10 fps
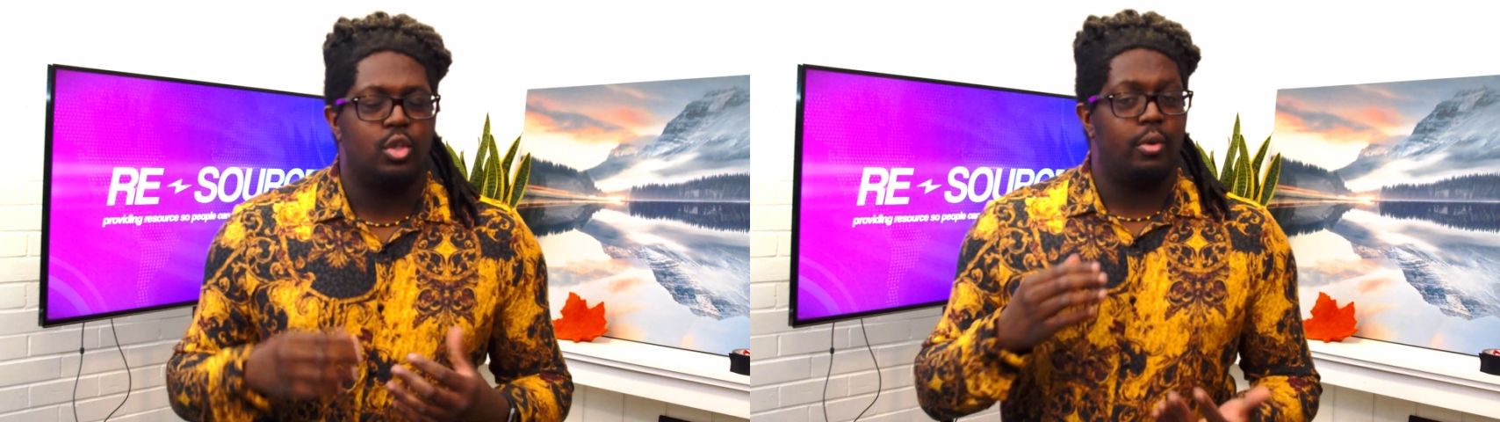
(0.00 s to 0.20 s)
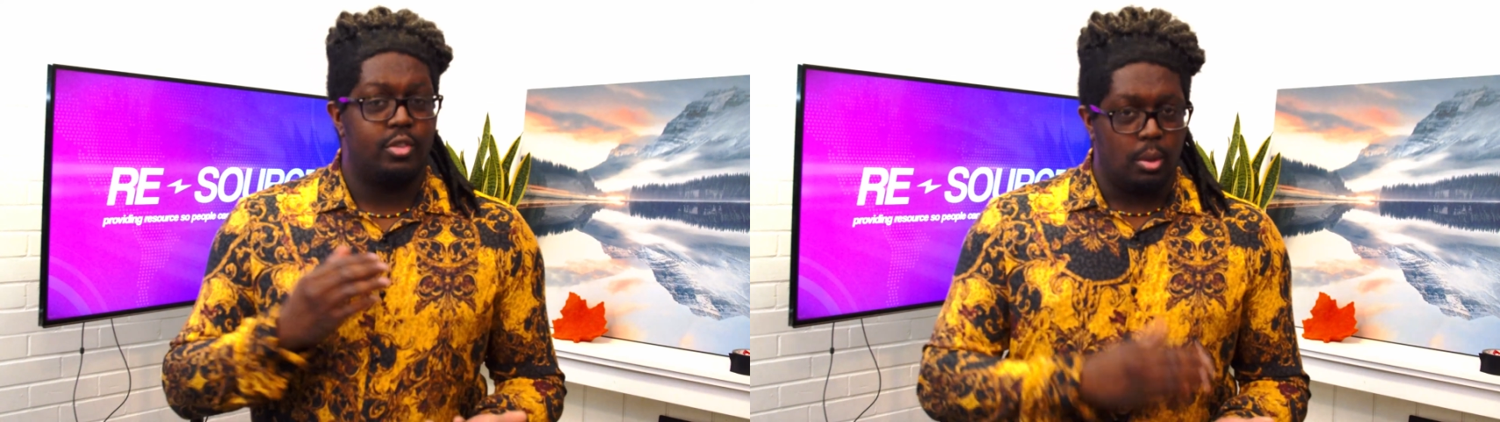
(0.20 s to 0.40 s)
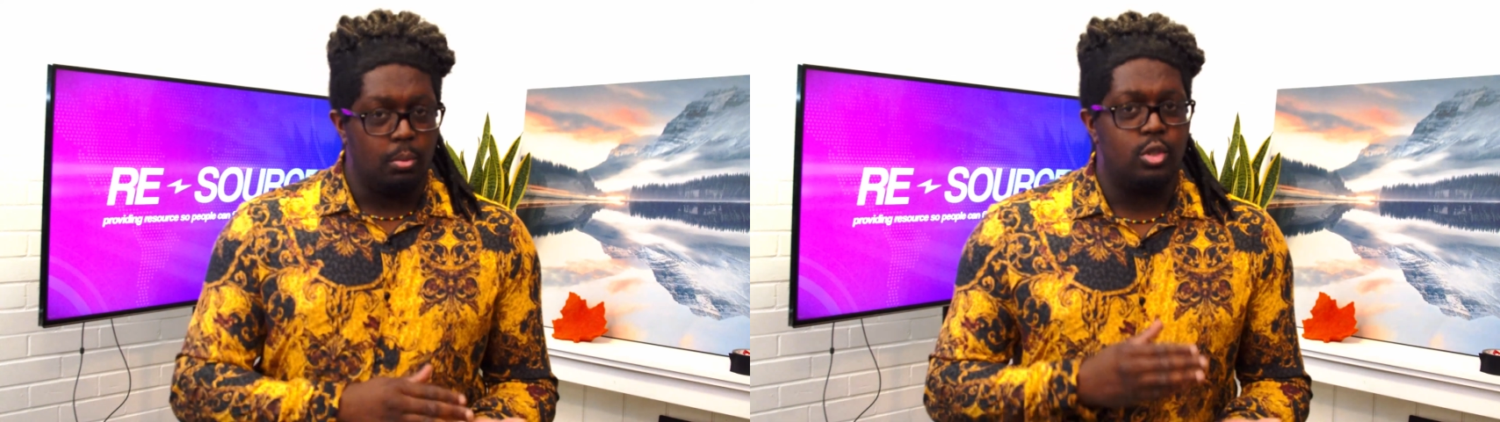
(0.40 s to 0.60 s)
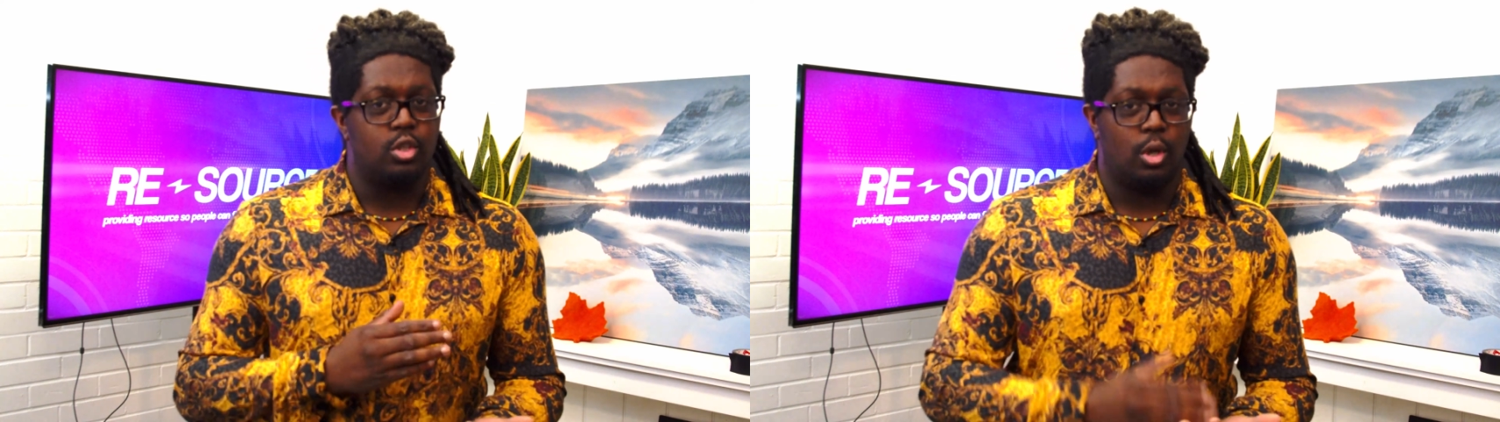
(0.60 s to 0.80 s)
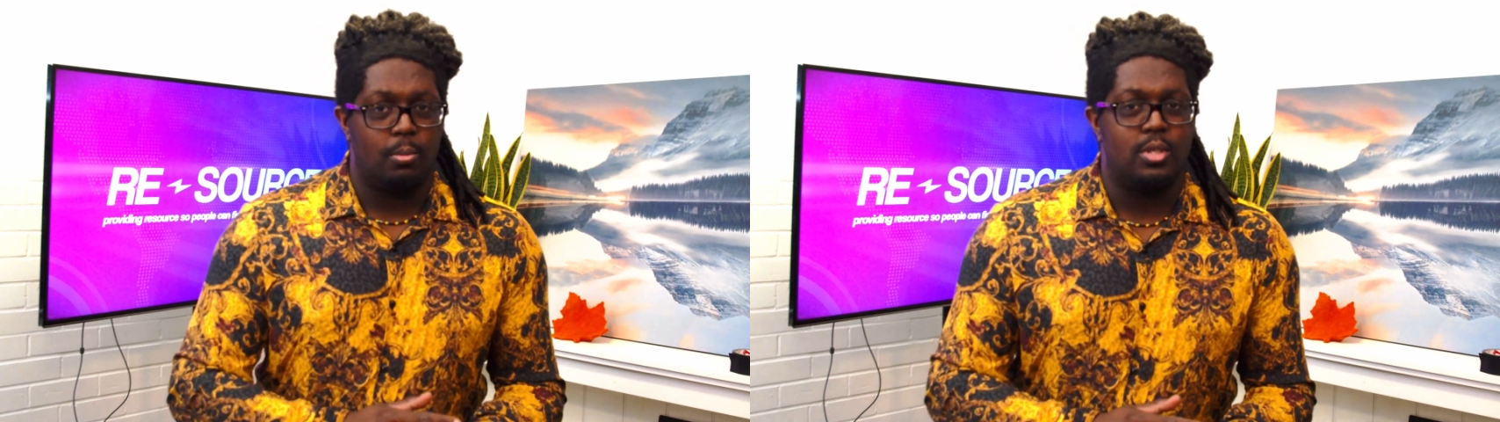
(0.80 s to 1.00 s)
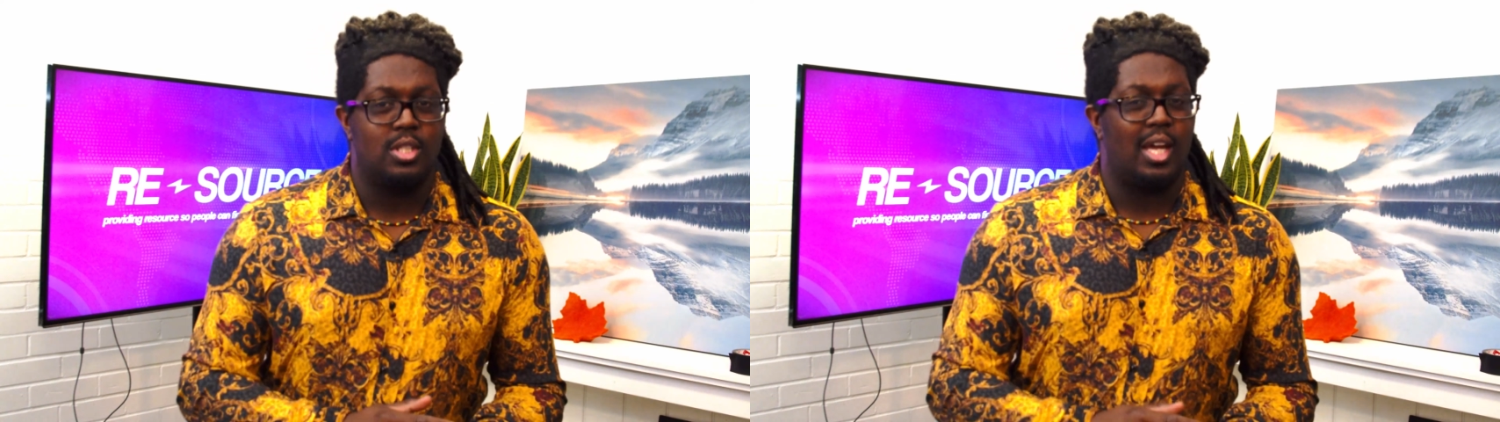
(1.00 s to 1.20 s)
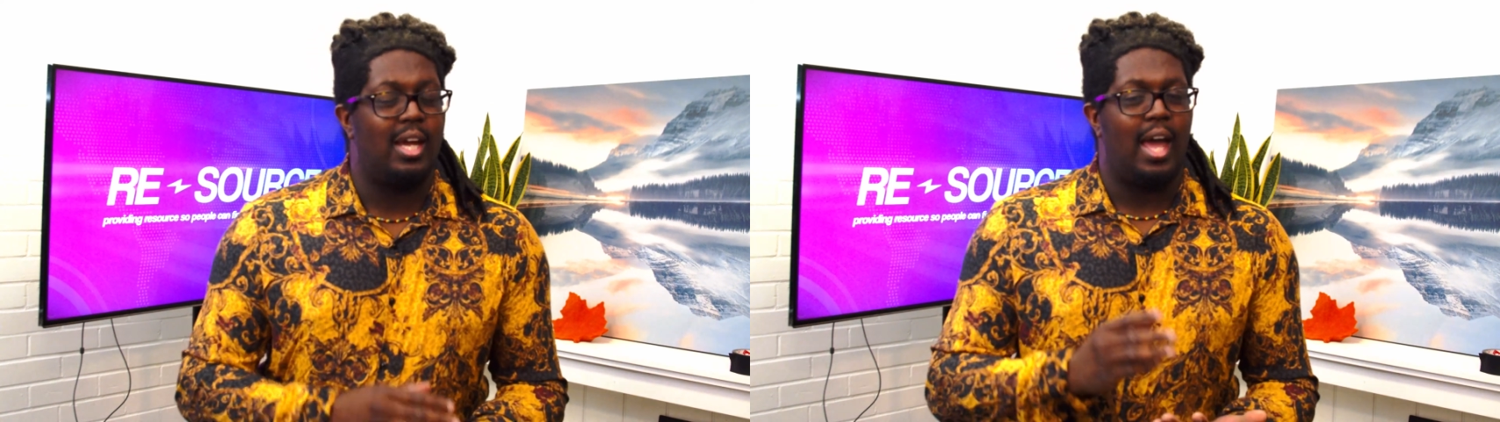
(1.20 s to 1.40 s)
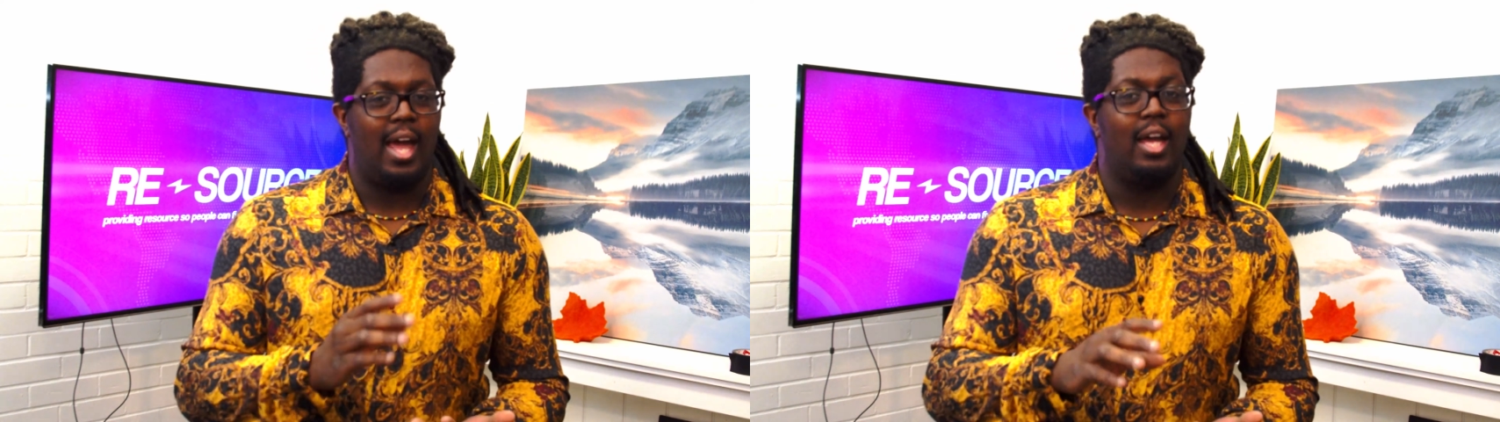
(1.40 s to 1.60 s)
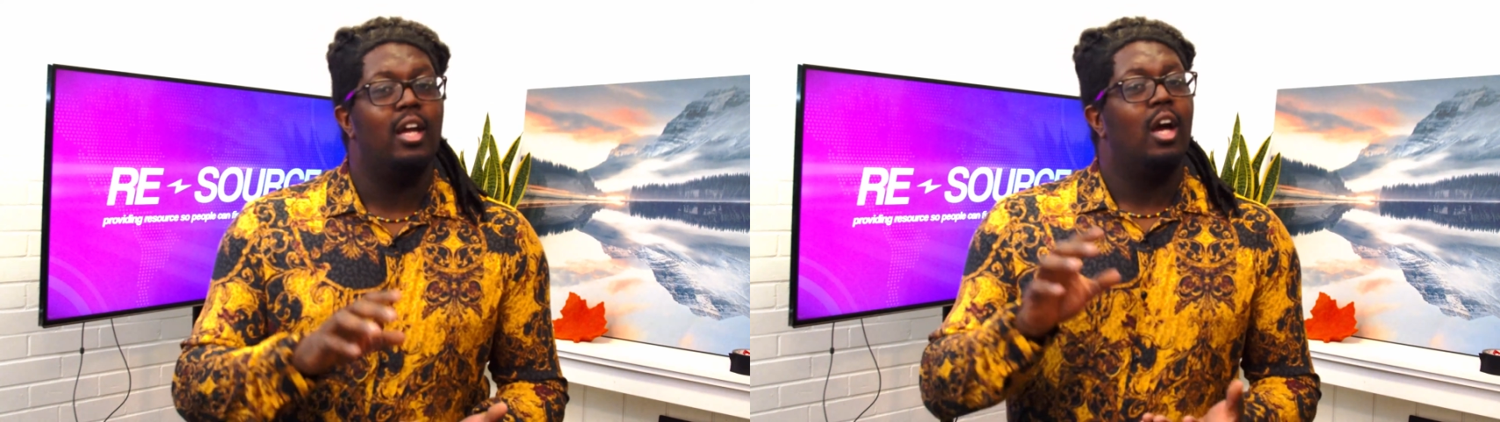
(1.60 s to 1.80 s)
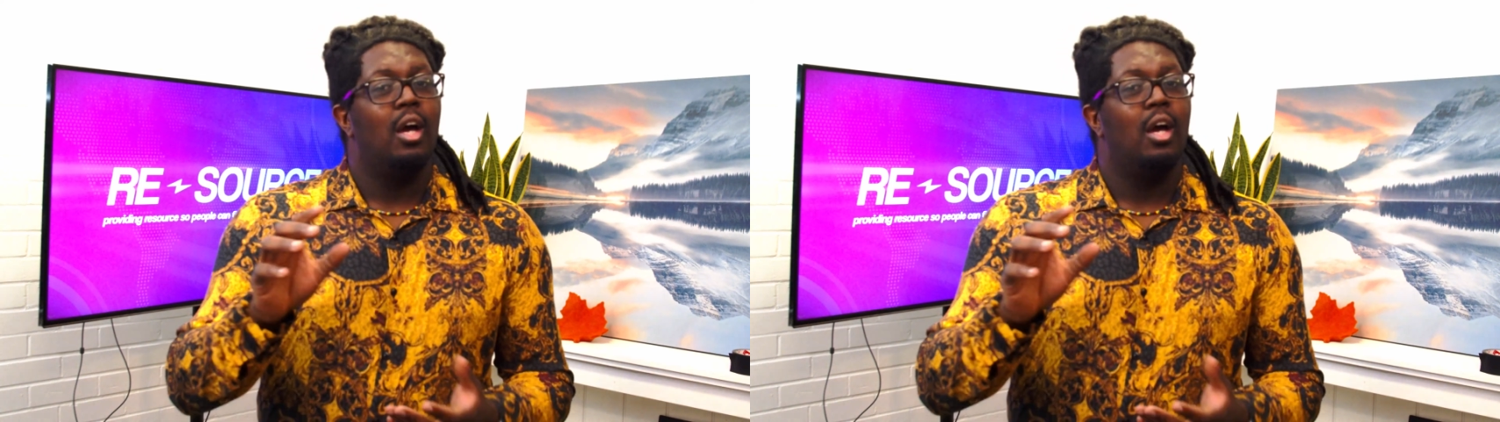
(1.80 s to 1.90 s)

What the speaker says: So if someone stopped to say, hey,